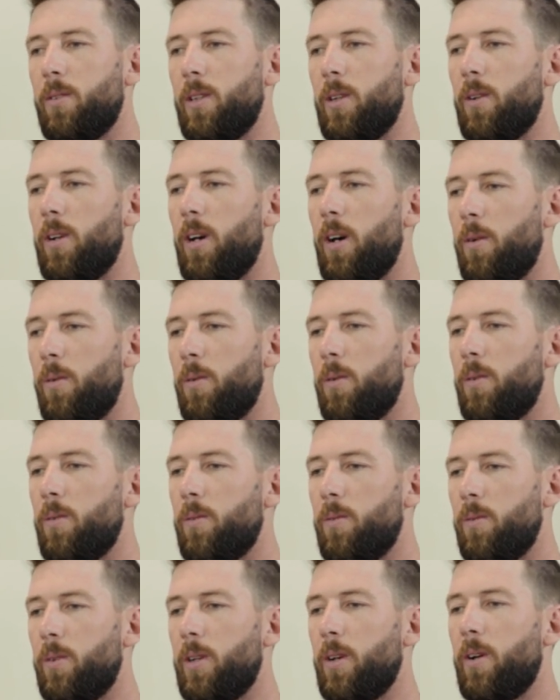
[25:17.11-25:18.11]
We all know
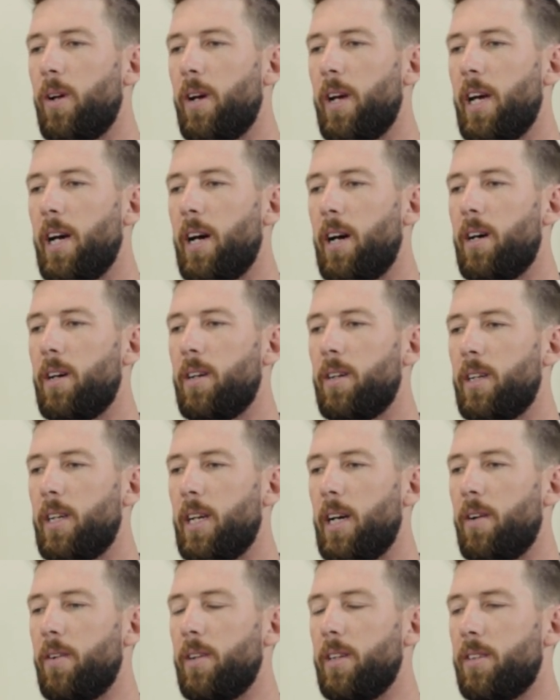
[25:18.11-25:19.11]

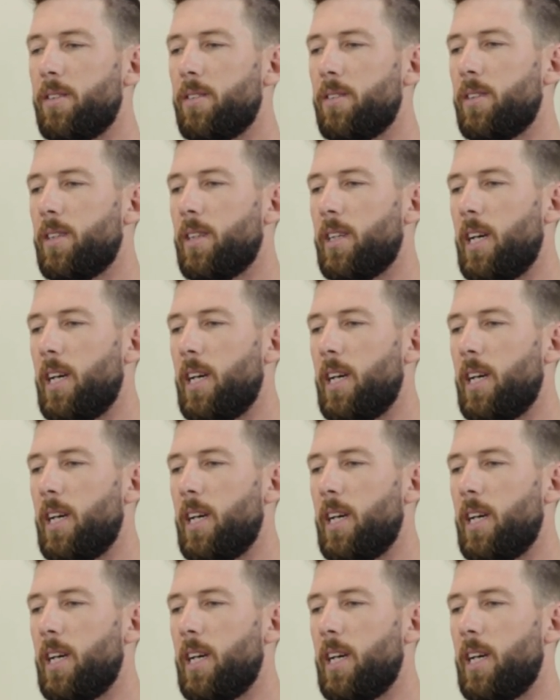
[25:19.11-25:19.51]
how it is.